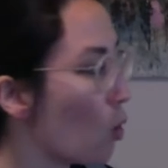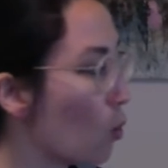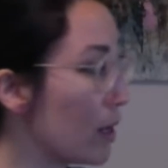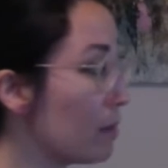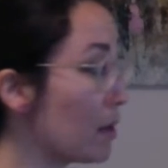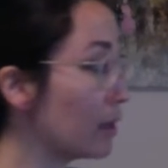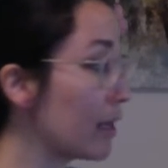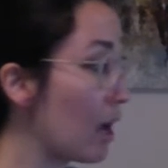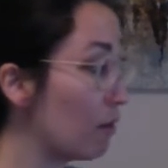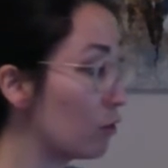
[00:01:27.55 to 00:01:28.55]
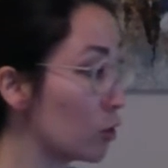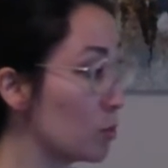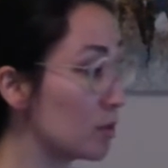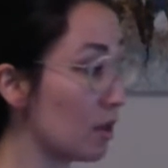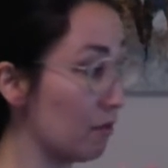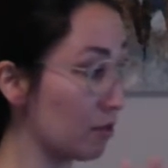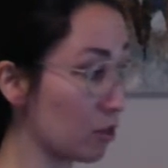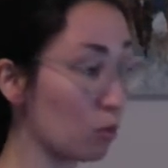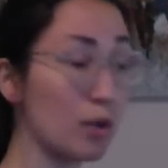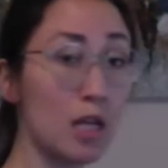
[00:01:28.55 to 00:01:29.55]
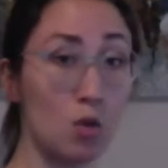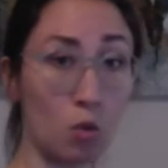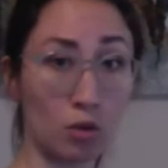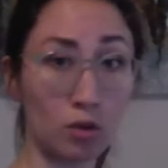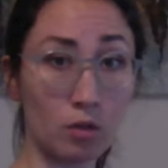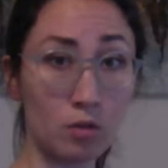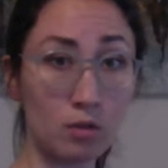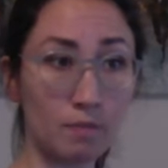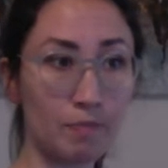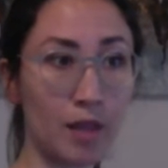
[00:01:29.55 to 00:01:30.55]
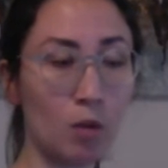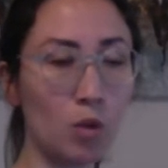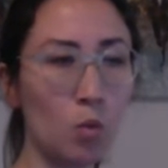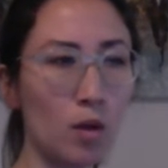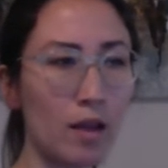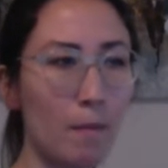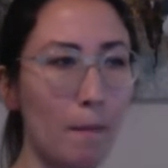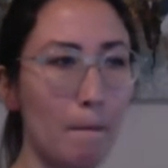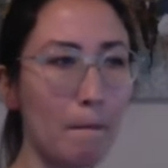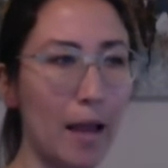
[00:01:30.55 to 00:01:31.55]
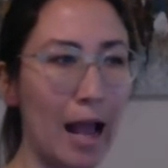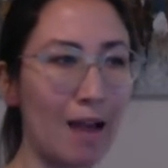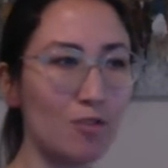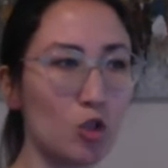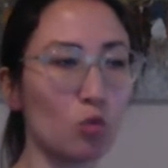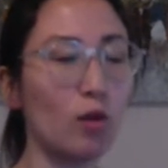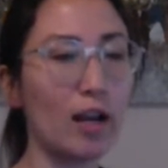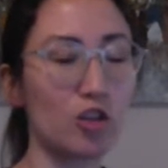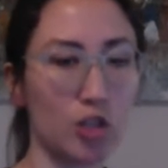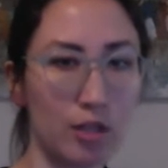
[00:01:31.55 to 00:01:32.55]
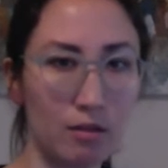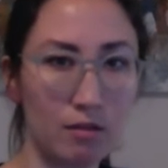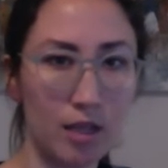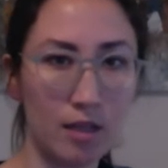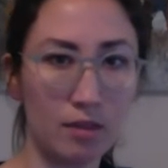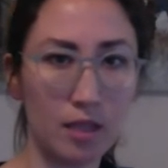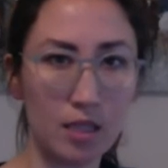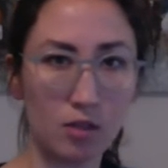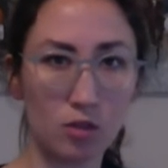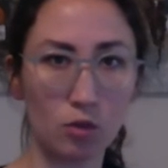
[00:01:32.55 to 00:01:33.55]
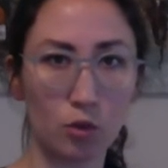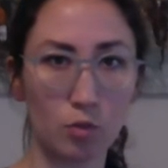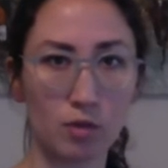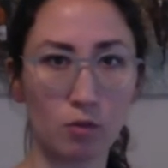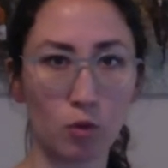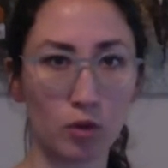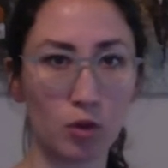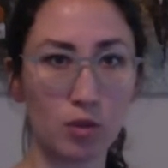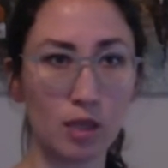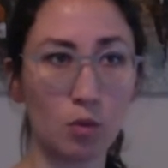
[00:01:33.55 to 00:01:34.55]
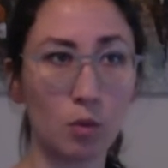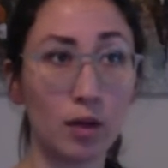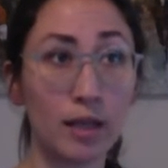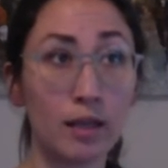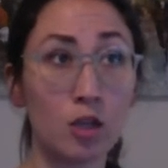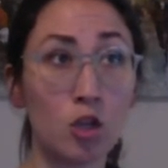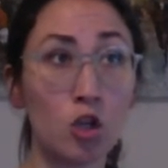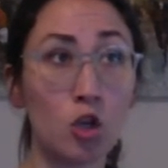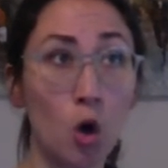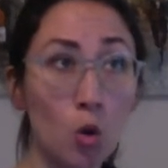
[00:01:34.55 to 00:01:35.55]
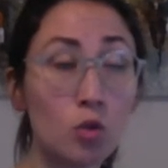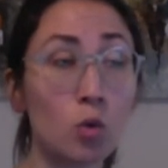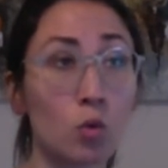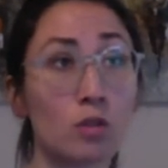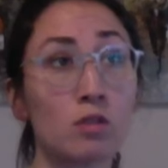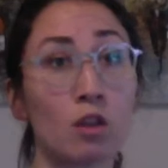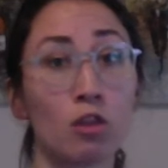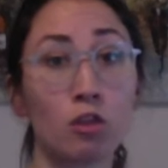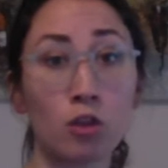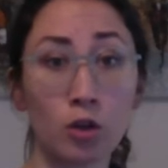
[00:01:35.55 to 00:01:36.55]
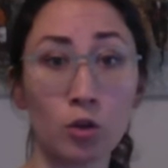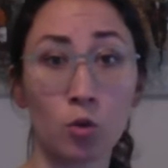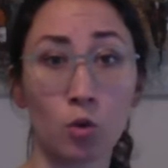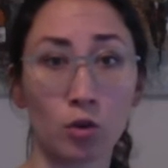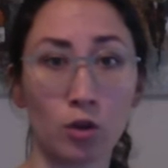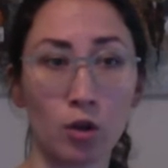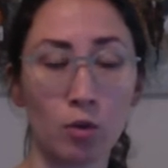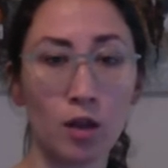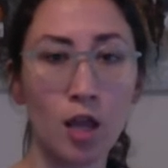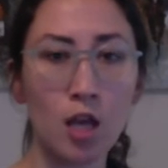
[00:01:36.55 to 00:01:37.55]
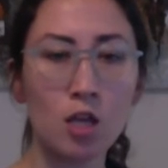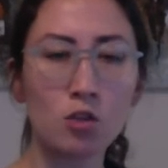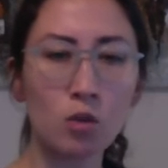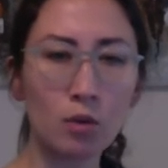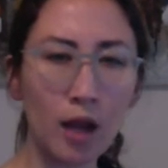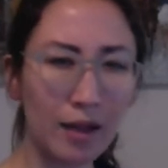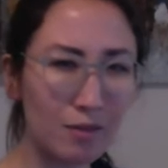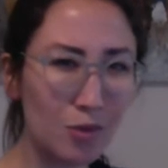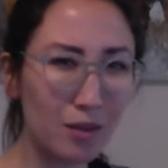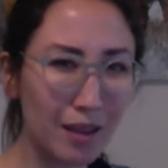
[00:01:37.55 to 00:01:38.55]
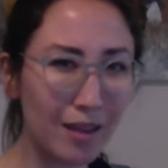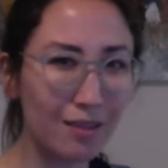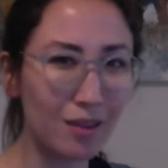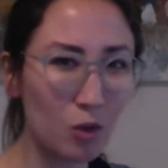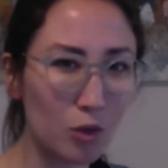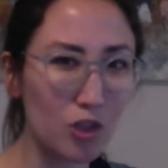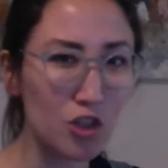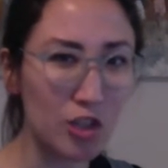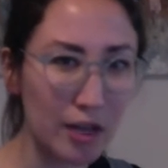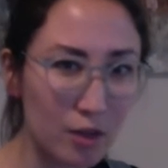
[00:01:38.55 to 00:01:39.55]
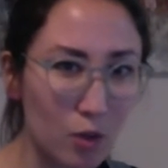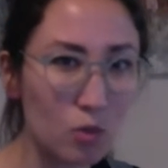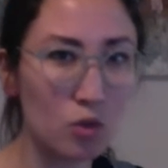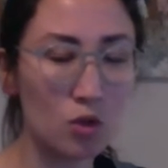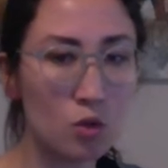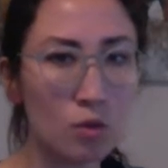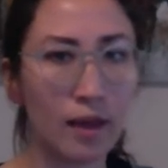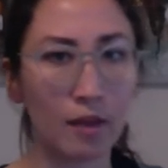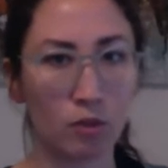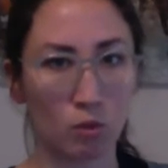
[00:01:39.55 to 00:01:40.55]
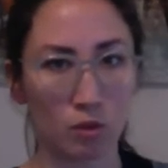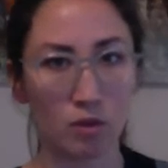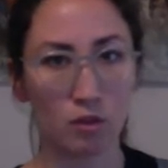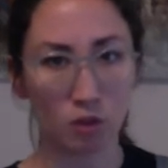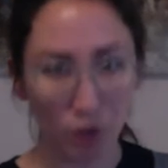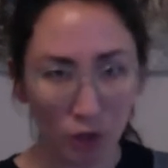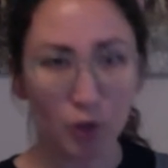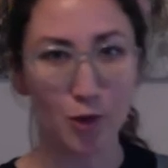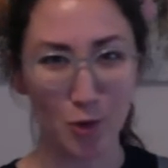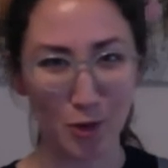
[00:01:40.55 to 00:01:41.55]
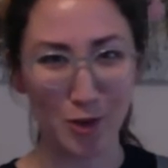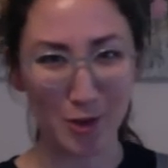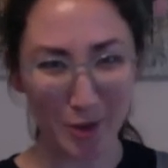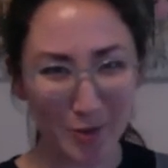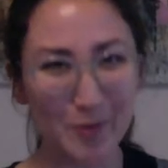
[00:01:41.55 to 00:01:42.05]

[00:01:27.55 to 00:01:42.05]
We mainly have groups of 3 quarter notes, and we want to have direction in these groups of quarter notes, and we want to go towards the 3rd quarter note. So kind of doing like a little crescendo to that 3rd quarter note.